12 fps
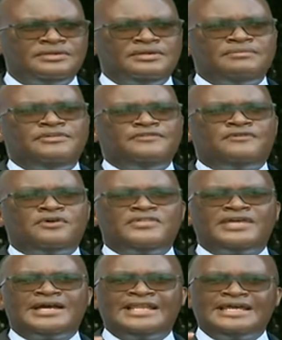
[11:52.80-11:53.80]
before
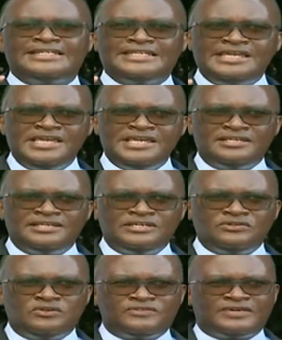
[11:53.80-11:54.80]
they are let in into
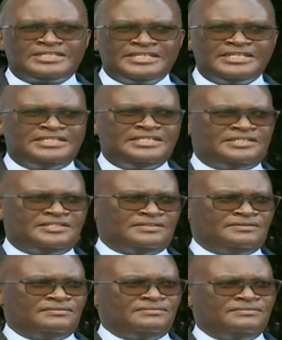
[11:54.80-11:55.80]
those facilities,
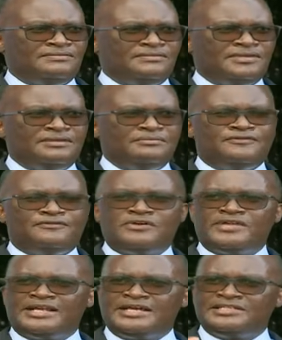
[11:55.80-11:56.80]
before
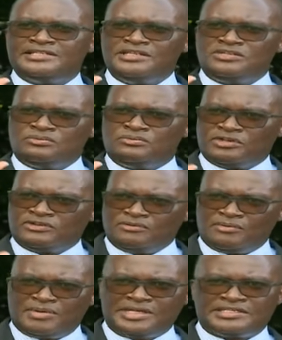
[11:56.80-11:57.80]
they are let into Port of
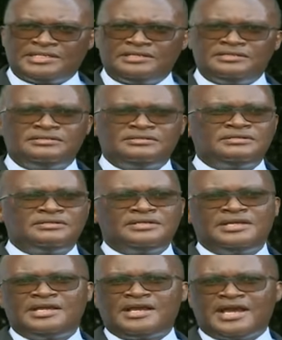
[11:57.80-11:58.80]
Mombasa,
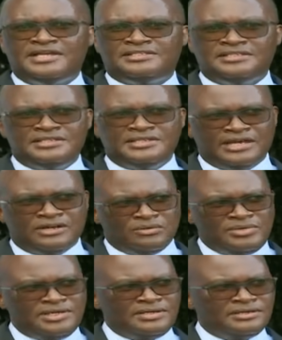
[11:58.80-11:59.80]
ICD
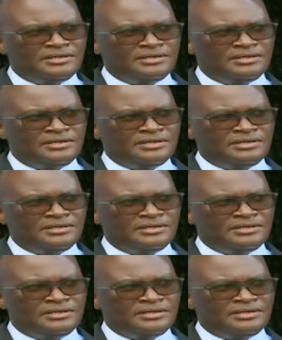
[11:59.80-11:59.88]
Nairobi,